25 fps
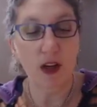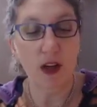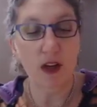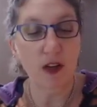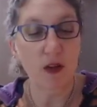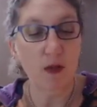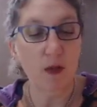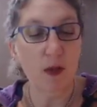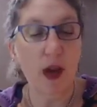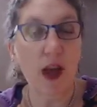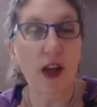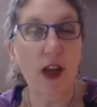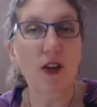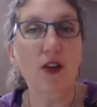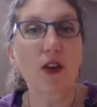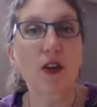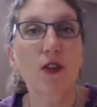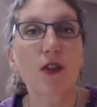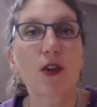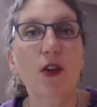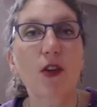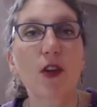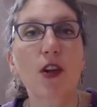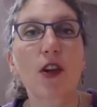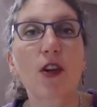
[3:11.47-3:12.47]
It doesn't matter
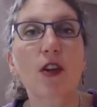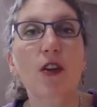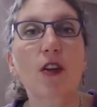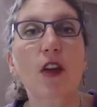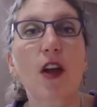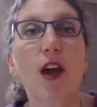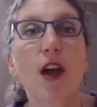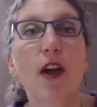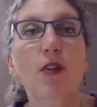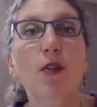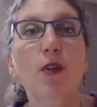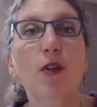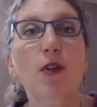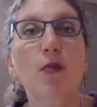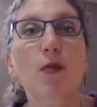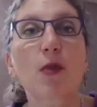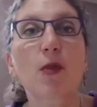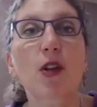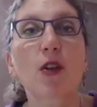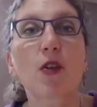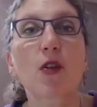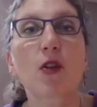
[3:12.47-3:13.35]
if you're here live with me